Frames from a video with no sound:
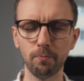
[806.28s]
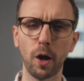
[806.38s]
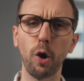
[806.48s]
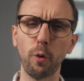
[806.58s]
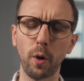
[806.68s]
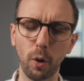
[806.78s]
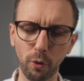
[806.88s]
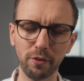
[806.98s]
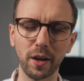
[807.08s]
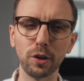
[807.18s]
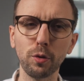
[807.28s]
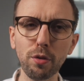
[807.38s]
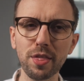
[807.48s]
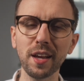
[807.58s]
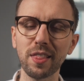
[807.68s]
However, I do
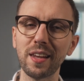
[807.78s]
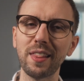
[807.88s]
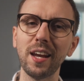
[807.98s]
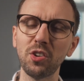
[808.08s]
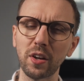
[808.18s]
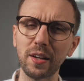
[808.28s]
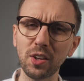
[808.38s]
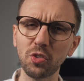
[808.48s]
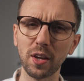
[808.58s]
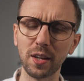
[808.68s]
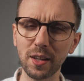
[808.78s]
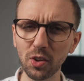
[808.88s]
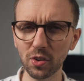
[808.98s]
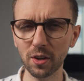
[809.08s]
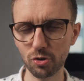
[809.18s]
think that there is at least a
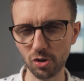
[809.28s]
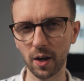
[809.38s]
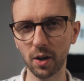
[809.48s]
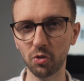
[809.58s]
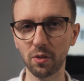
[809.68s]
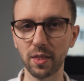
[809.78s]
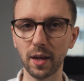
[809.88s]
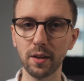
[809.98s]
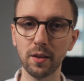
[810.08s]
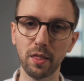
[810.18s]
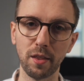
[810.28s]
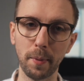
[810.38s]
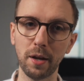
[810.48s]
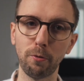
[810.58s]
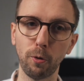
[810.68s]
decent chance that the
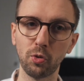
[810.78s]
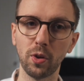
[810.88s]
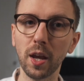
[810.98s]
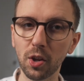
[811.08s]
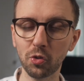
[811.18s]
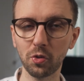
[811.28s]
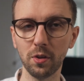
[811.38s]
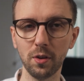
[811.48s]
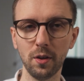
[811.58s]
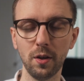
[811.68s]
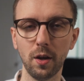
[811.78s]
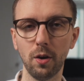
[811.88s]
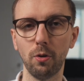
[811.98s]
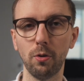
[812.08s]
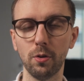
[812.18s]
metaverse is
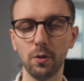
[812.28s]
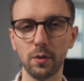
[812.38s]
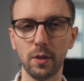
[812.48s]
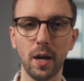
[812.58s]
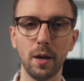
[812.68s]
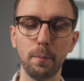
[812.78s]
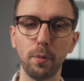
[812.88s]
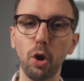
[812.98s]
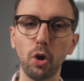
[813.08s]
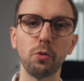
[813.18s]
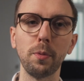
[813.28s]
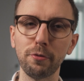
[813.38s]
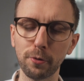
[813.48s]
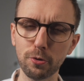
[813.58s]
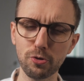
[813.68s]
a plausible
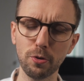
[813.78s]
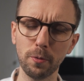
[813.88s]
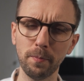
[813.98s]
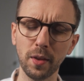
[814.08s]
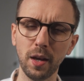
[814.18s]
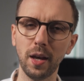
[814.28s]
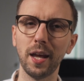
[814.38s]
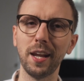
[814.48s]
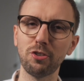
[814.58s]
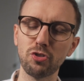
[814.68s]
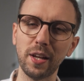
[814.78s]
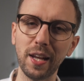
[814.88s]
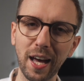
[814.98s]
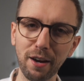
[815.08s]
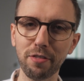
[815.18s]
future, and actually
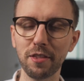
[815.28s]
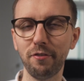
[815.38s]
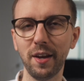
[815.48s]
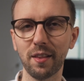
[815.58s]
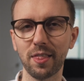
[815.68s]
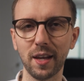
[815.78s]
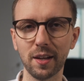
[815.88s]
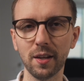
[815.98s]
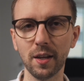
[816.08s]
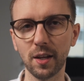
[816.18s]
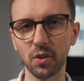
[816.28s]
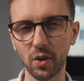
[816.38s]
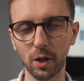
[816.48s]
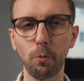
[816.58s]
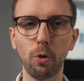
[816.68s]
love the fact that
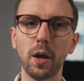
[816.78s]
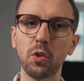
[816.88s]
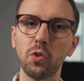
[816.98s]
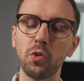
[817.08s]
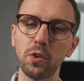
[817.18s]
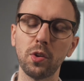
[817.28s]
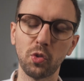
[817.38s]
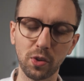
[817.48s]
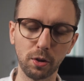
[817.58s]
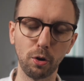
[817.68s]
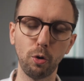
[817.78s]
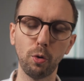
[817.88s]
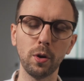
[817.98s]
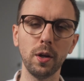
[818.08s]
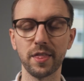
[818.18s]
Zuckerberg as a
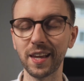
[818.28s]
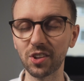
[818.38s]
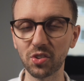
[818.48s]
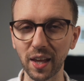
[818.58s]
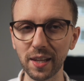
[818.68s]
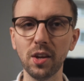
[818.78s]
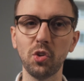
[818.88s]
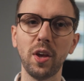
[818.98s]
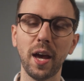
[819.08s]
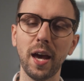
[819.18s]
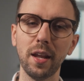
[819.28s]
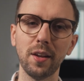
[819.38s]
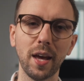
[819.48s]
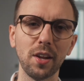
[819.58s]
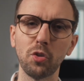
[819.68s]
CEO thinks 10 years ahead
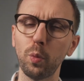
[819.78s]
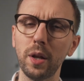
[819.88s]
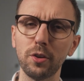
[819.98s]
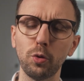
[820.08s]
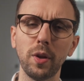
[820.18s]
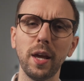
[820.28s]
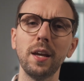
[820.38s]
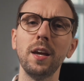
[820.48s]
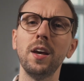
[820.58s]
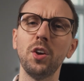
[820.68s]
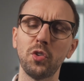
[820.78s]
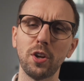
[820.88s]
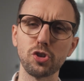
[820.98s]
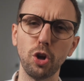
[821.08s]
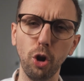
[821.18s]
and is willing to take
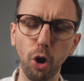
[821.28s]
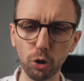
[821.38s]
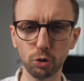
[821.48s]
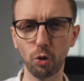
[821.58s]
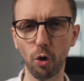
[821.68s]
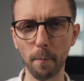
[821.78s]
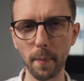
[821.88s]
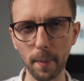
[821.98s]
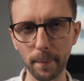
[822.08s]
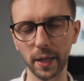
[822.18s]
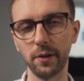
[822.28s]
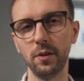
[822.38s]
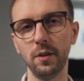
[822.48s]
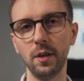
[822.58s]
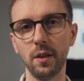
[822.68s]
such a long-term
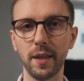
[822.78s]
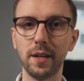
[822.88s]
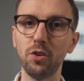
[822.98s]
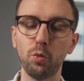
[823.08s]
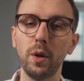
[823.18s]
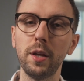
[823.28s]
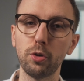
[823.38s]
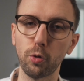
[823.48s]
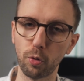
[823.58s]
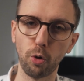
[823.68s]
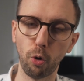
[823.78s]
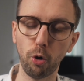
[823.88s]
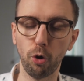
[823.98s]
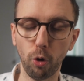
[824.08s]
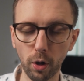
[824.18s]
bet, that he's willing to
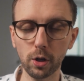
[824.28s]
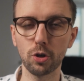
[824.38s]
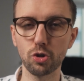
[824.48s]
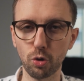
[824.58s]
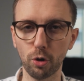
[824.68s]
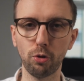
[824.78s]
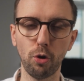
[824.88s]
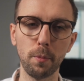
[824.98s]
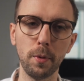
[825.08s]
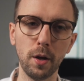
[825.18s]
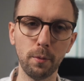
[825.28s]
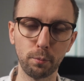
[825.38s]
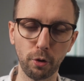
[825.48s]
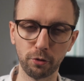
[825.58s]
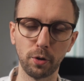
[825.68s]
hurt short-term
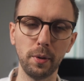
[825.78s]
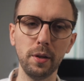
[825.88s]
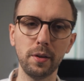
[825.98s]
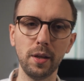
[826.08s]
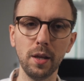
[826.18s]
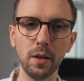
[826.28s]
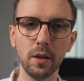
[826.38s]
profitability